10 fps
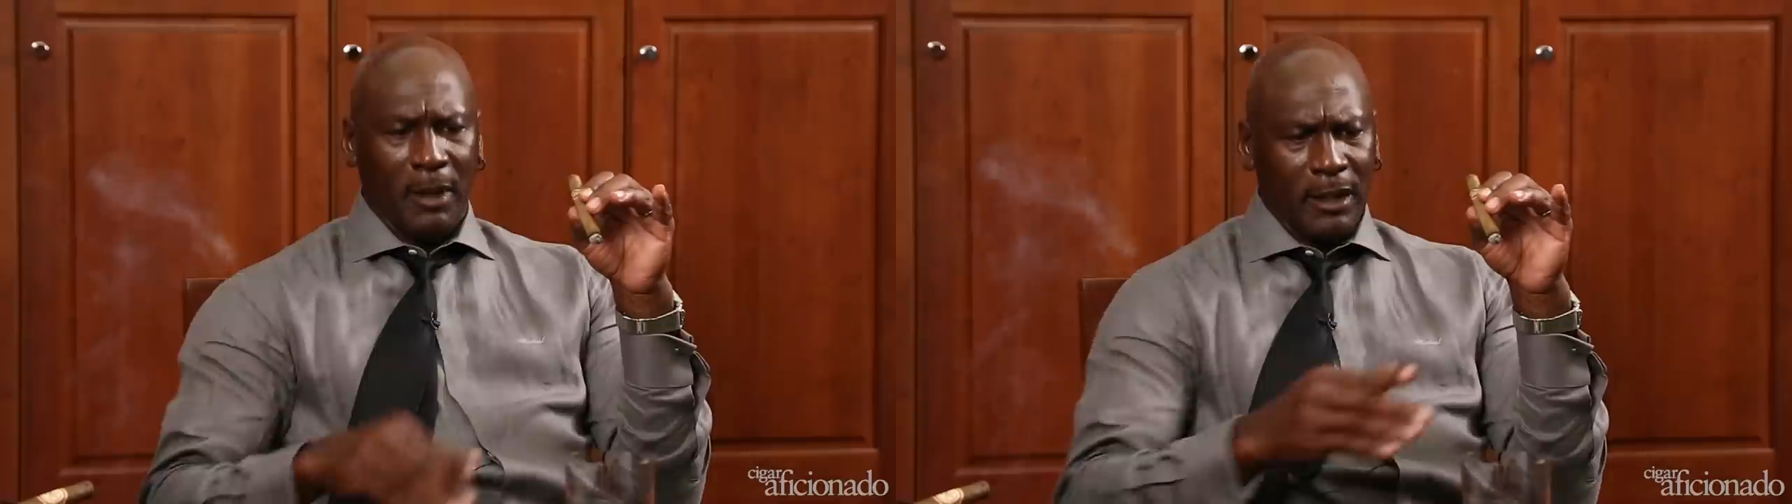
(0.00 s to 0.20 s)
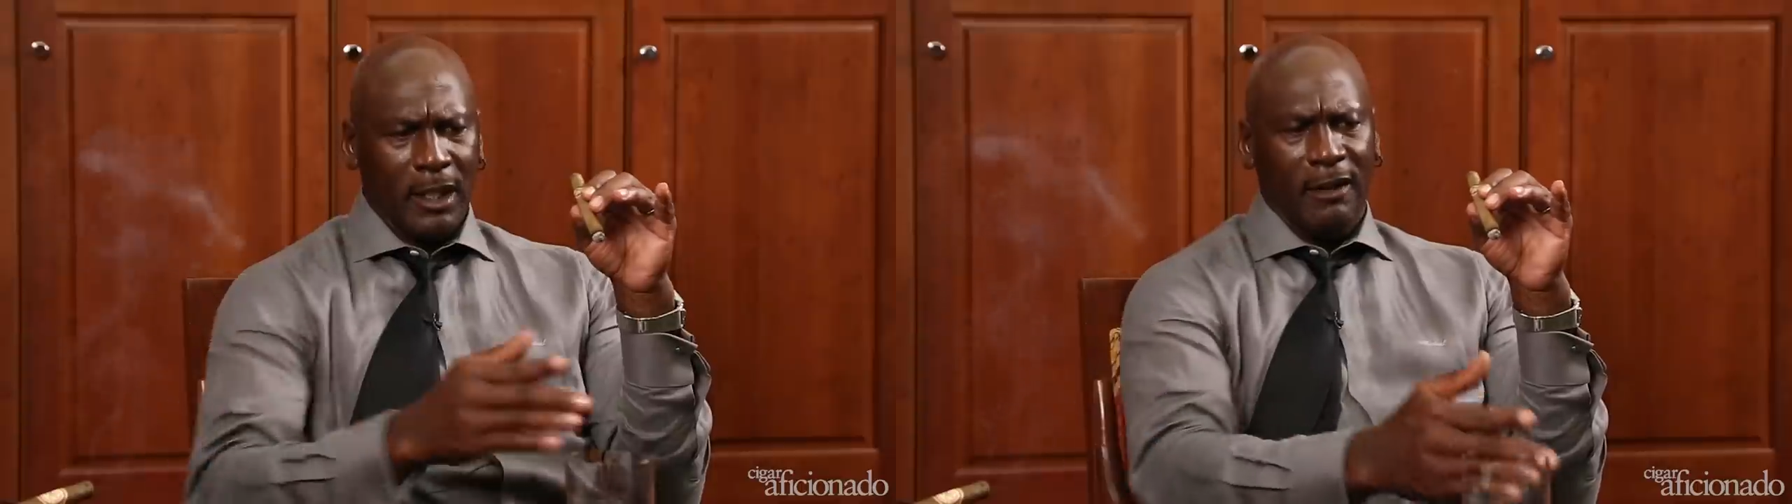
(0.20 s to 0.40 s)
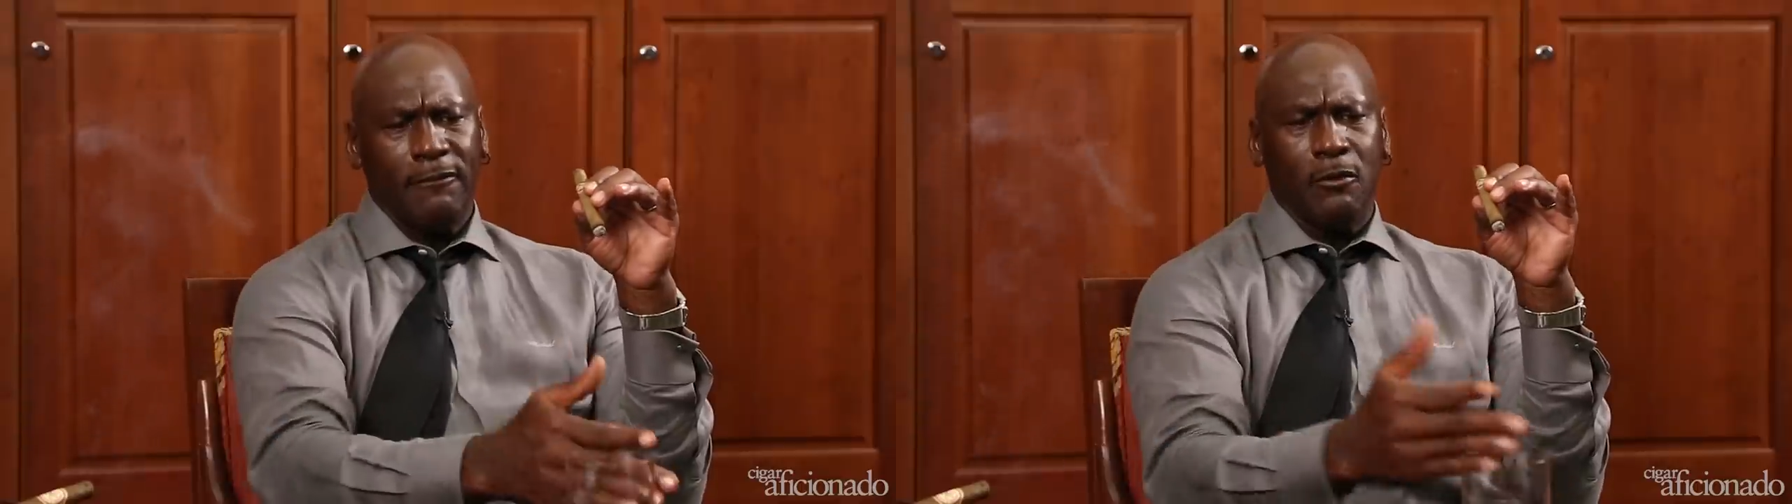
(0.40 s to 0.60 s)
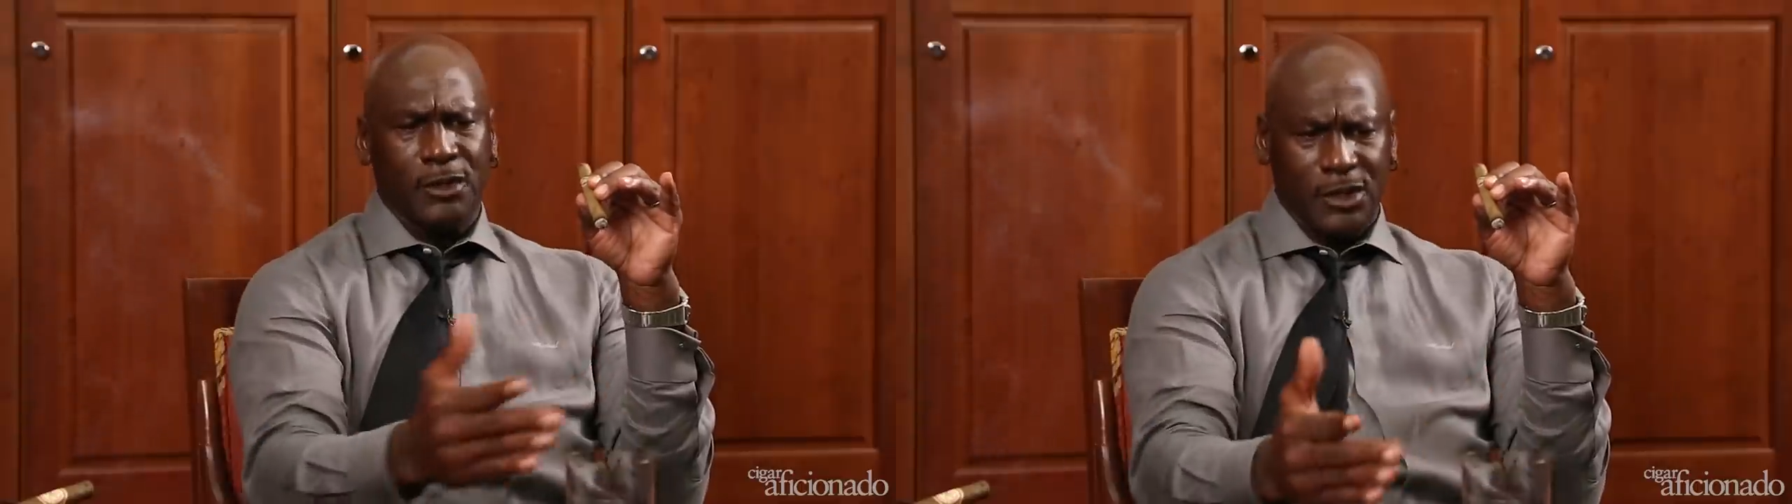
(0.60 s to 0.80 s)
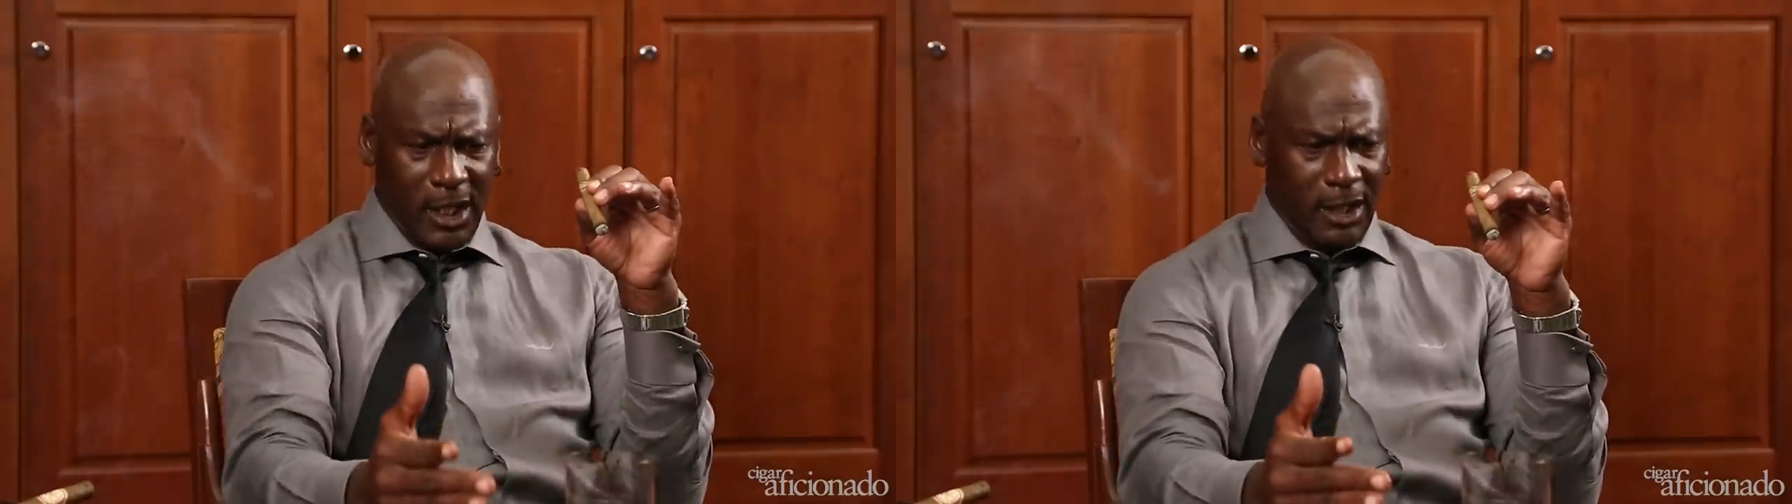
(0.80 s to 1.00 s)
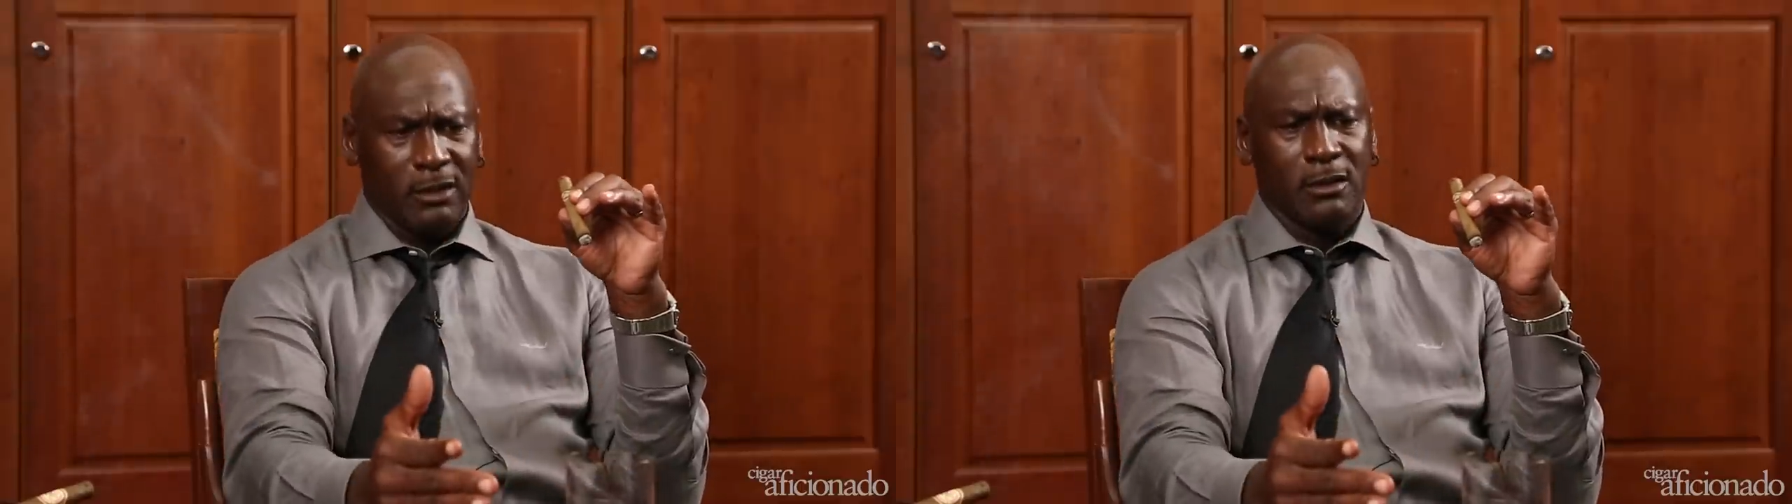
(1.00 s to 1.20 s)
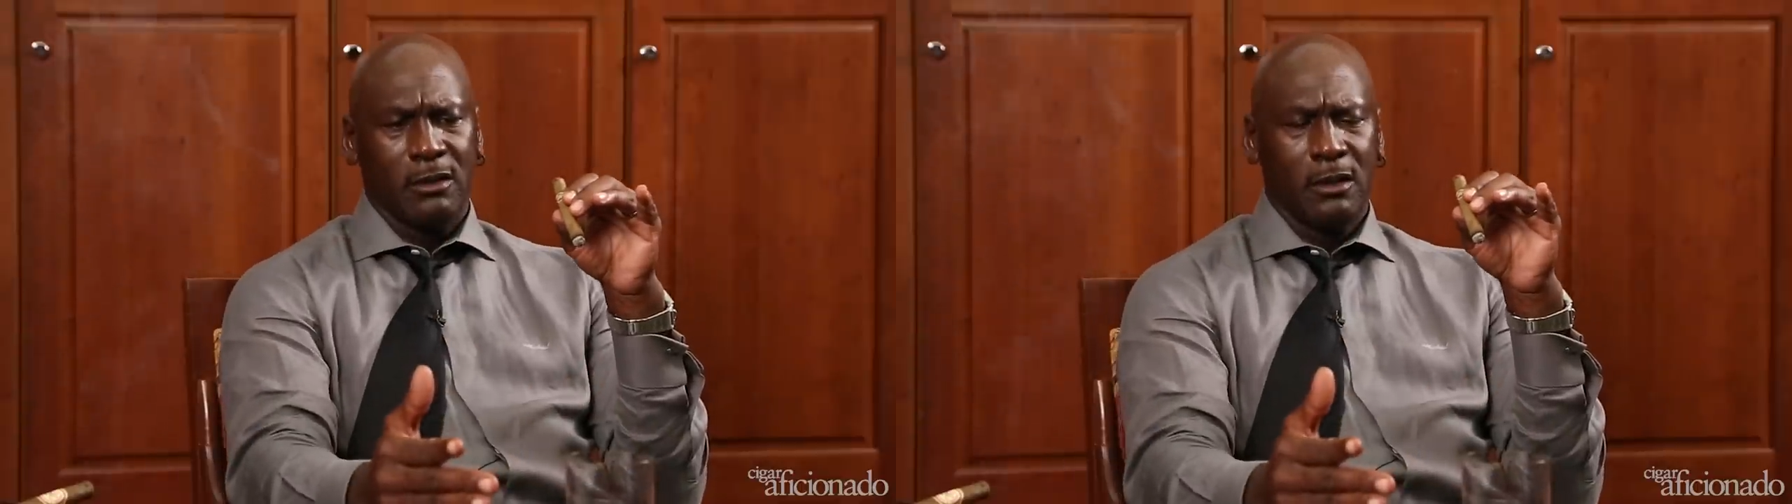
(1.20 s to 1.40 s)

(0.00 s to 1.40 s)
But the effort was there,